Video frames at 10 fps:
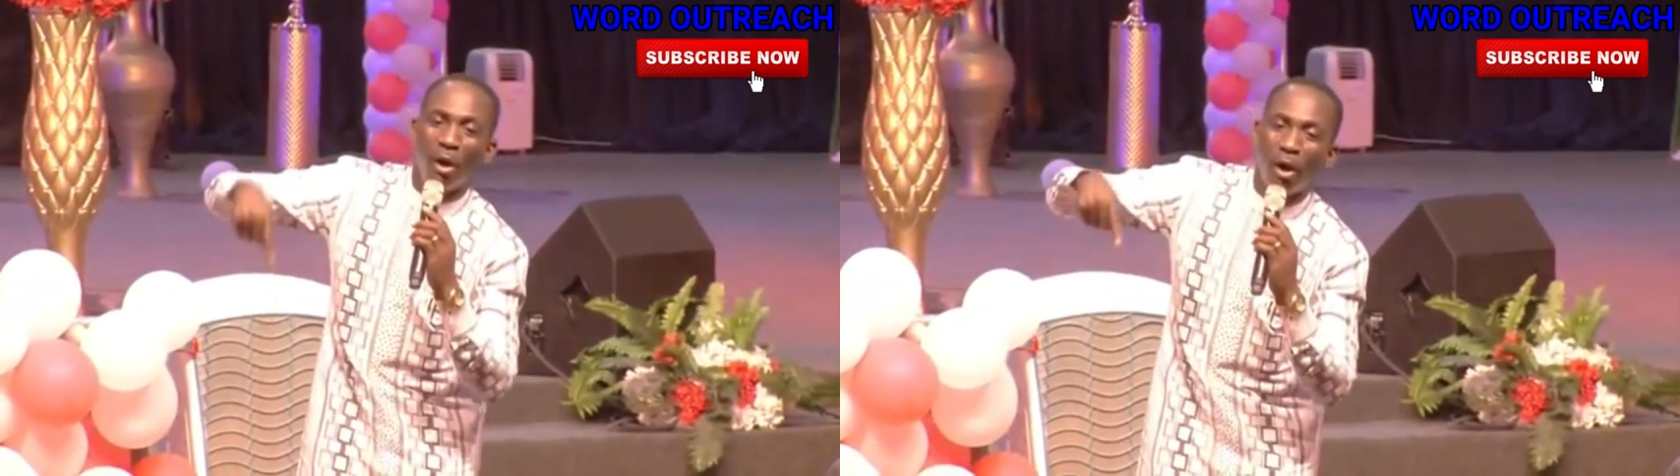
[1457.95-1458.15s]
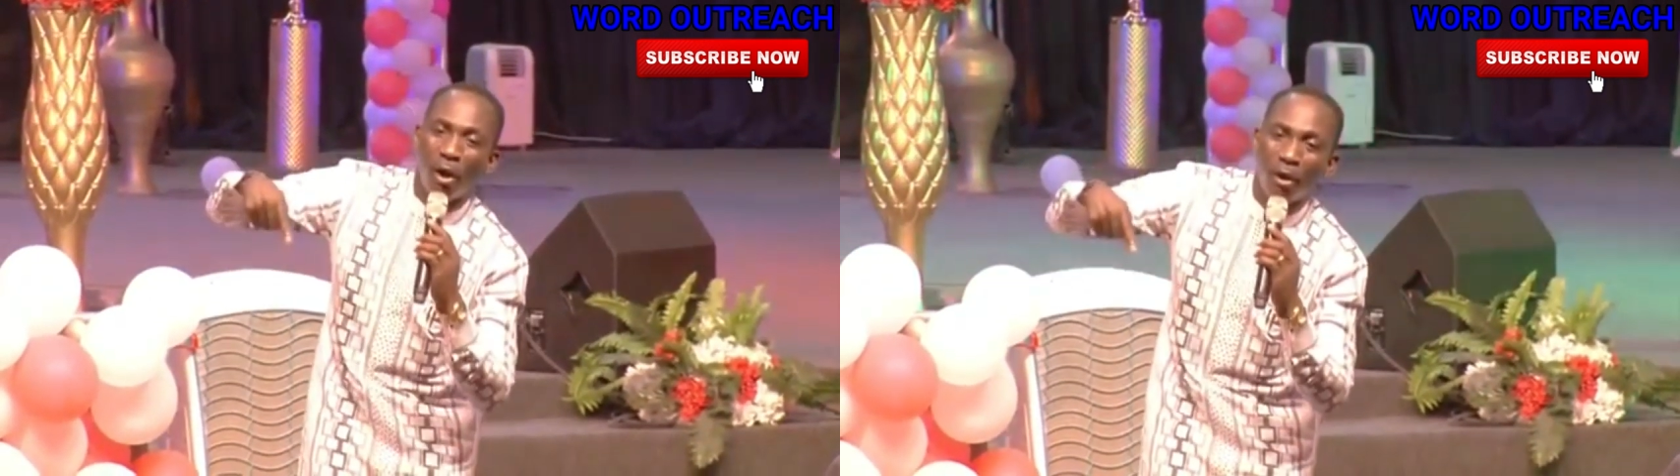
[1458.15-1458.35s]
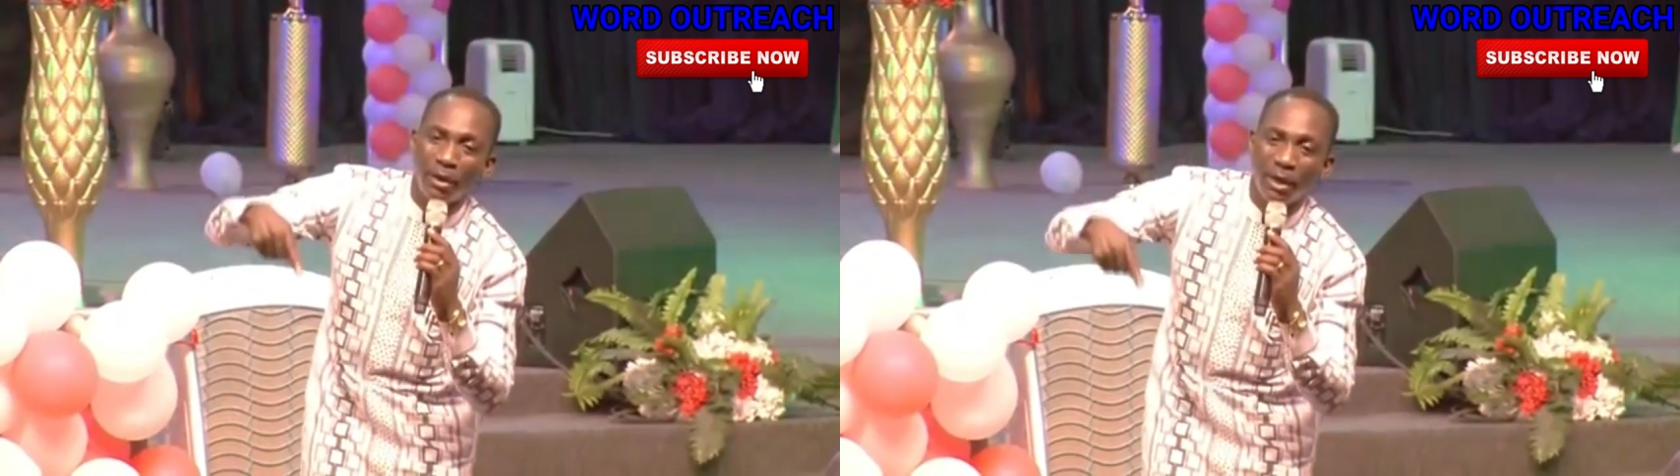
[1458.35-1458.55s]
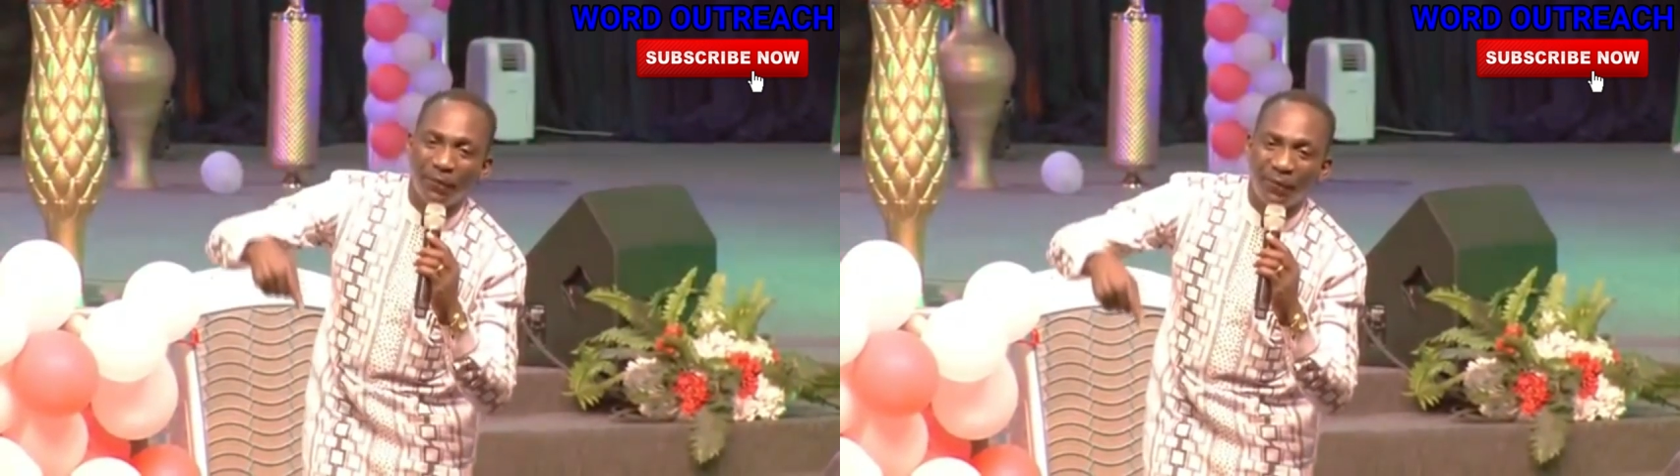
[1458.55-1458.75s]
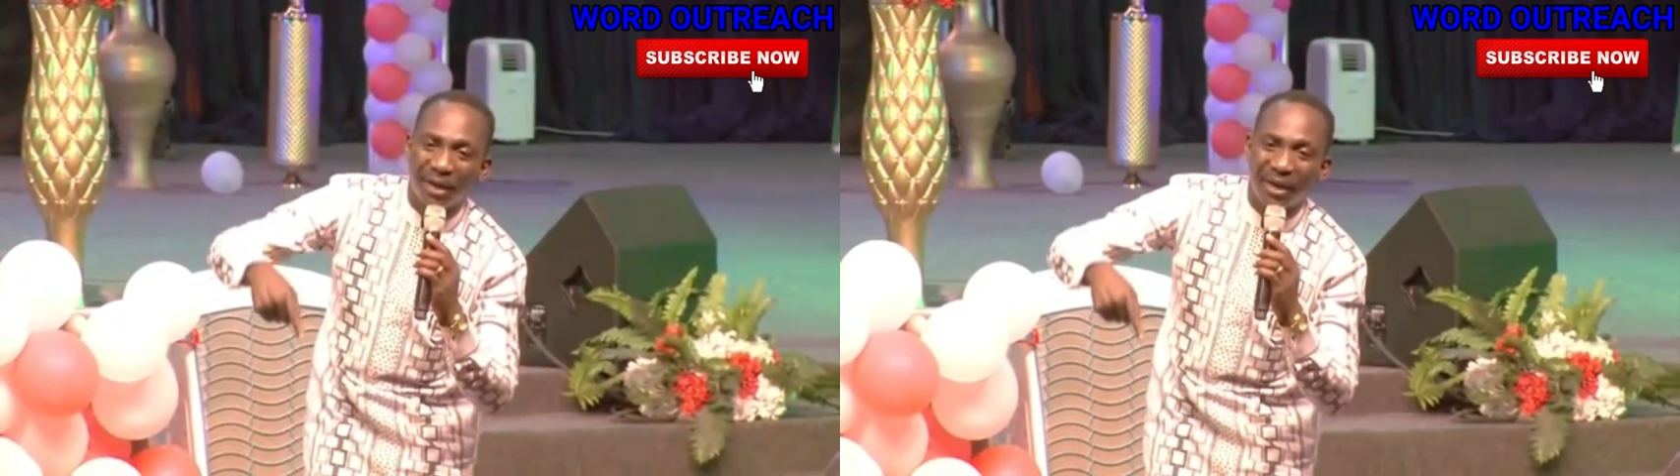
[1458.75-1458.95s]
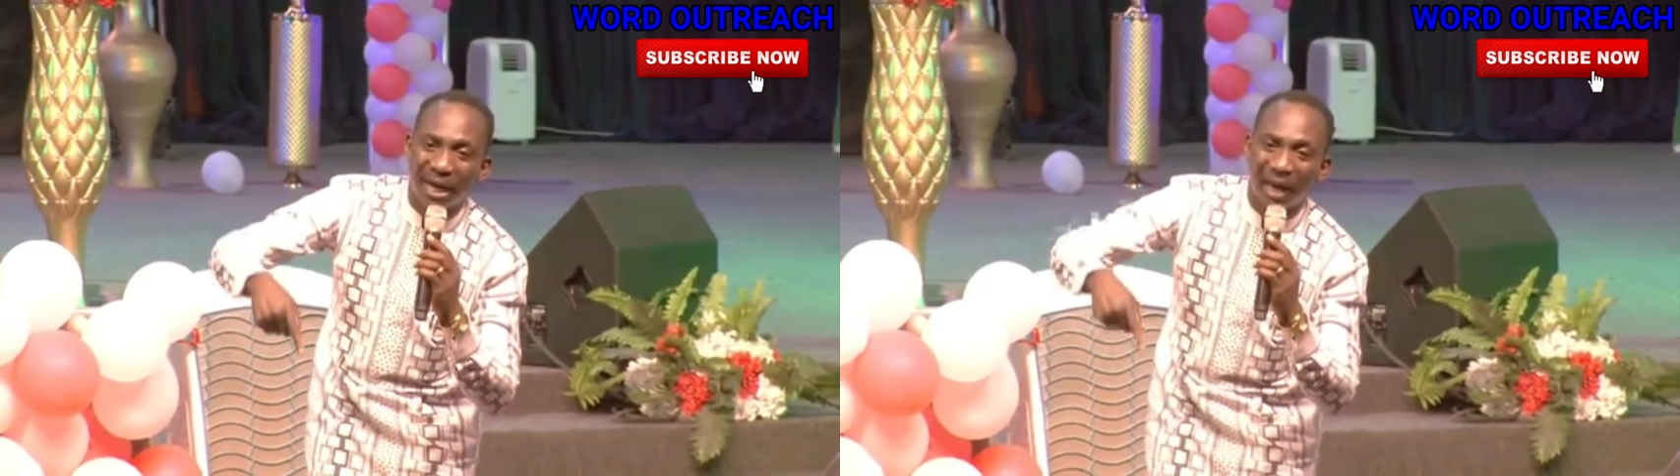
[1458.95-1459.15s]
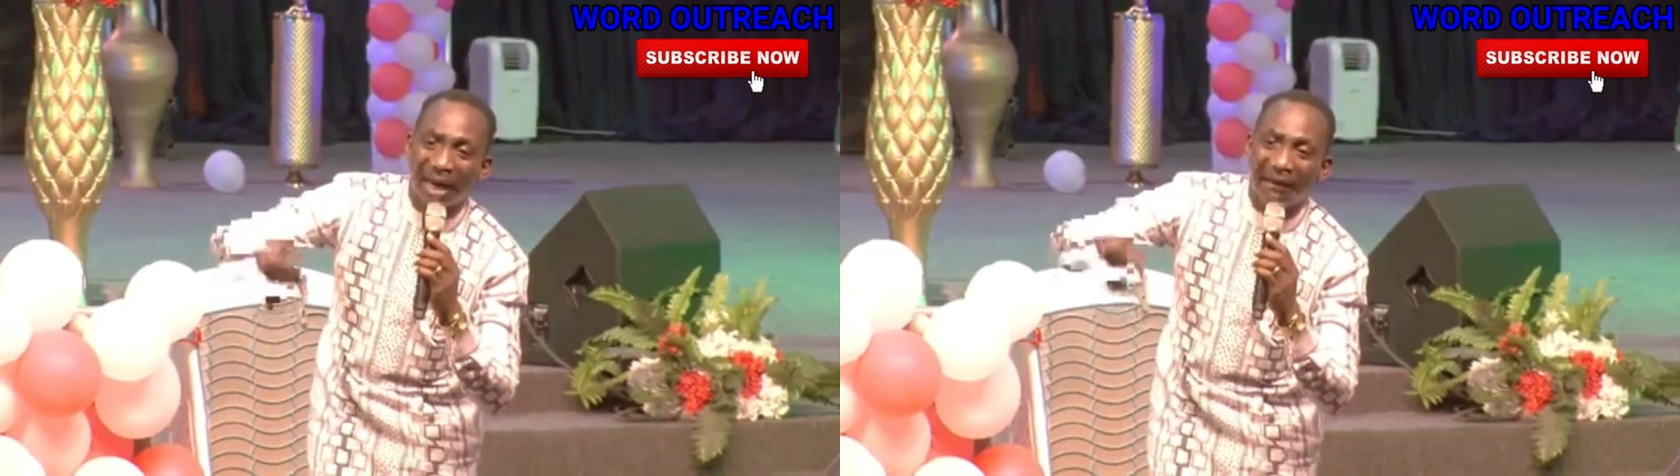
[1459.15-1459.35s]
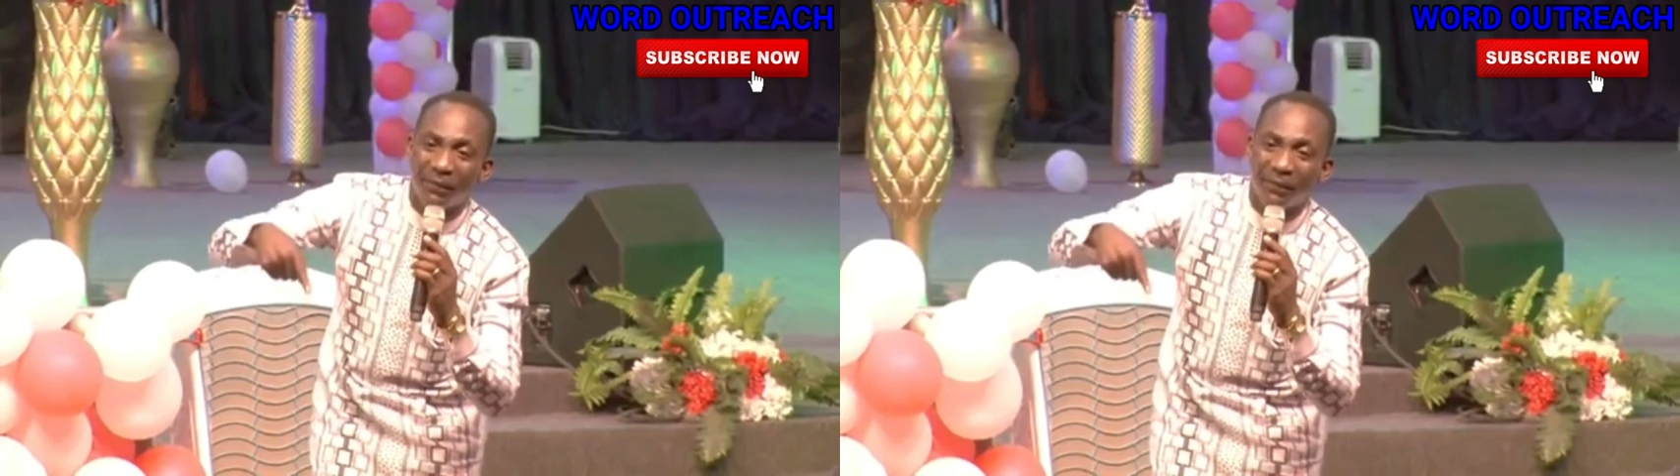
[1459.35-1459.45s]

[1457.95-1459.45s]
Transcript: on the on the